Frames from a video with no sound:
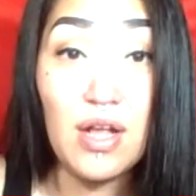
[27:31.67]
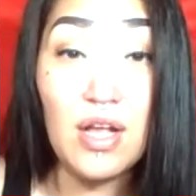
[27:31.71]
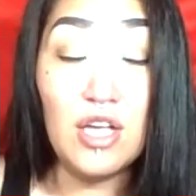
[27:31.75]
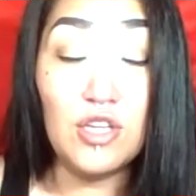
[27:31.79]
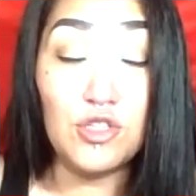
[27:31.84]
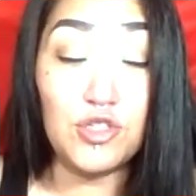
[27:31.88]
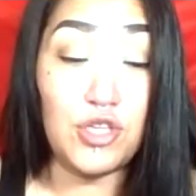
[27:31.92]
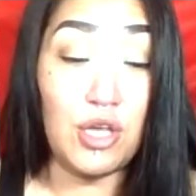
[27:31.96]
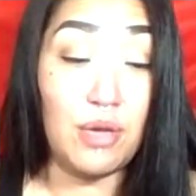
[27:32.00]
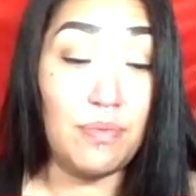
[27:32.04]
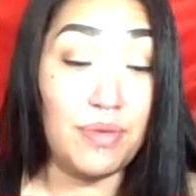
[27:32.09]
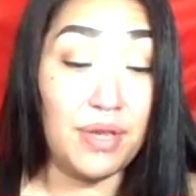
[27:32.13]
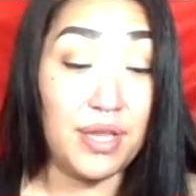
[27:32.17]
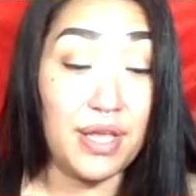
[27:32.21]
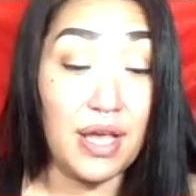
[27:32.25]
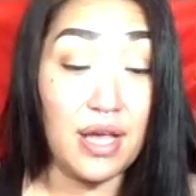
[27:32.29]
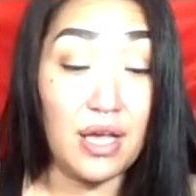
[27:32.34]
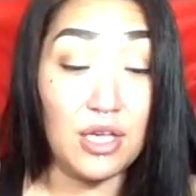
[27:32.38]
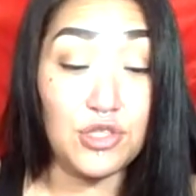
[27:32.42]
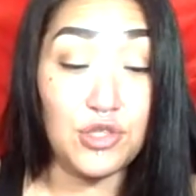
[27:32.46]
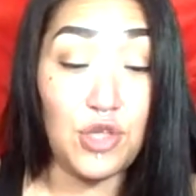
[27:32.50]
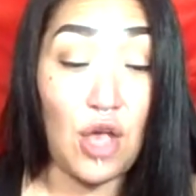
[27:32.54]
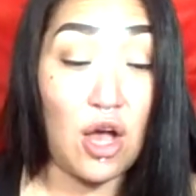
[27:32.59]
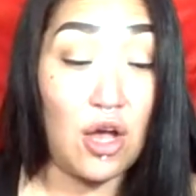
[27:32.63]
Somebody
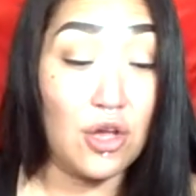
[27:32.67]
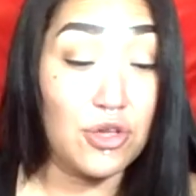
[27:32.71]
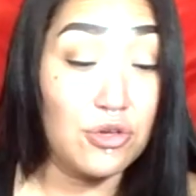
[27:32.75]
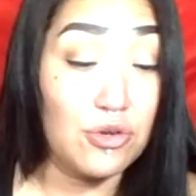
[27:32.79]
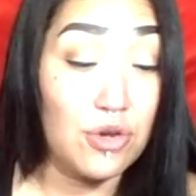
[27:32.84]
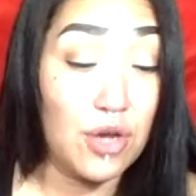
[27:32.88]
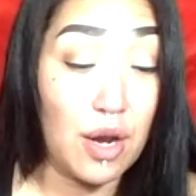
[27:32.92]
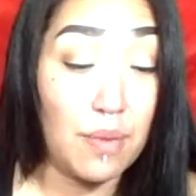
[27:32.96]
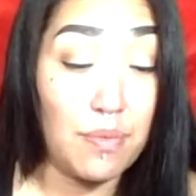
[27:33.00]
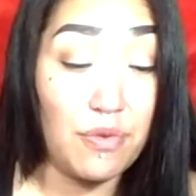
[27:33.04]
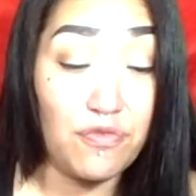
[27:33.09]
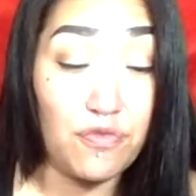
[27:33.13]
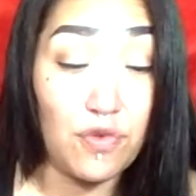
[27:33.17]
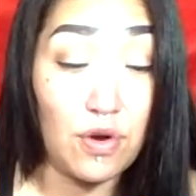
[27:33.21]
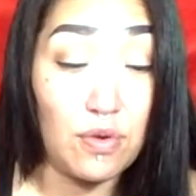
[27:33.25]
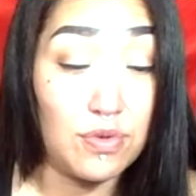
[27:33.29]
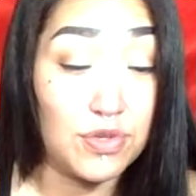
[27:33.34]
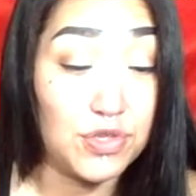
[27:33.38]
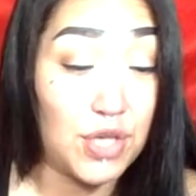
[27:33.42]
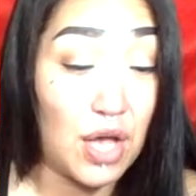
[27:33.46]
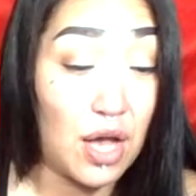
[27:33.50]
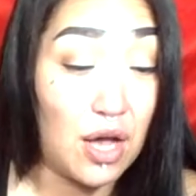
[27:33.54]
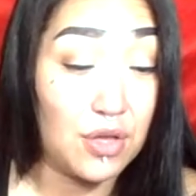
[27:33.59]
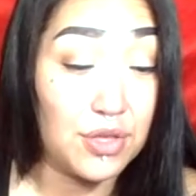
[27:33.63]
else, all you heard before
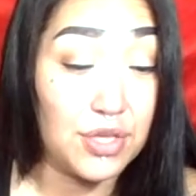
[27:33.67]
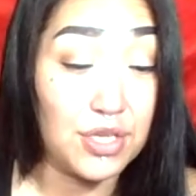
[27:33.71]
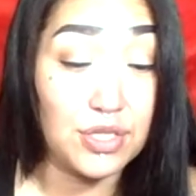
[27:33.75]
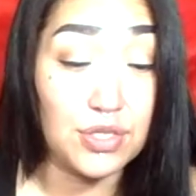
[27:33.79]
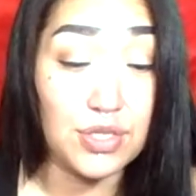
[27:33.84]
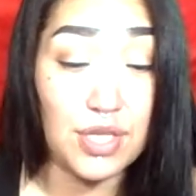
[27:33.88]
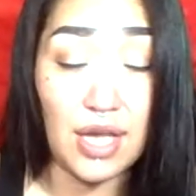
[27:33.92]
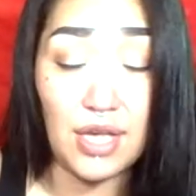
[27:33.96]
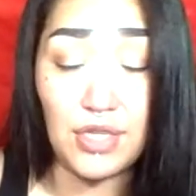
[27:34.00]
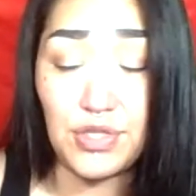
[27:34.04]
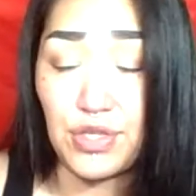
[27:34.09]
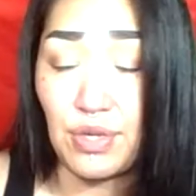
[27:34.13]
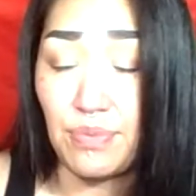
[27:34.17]
was all these lies.